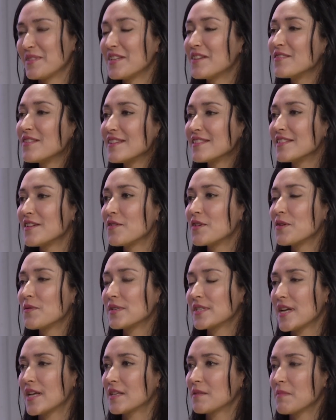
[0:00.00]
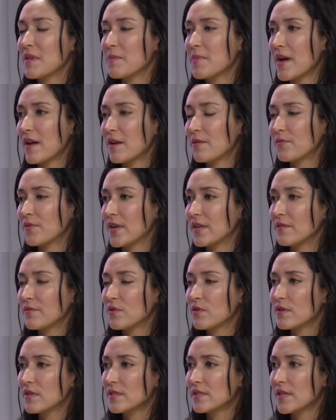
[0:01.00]
So you were telling me about a friend of
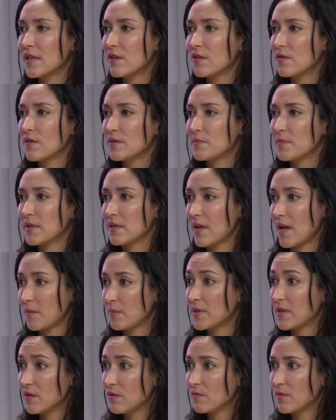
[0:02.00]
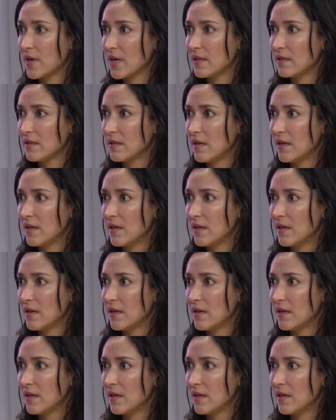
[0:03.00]
yours who's been helping you run?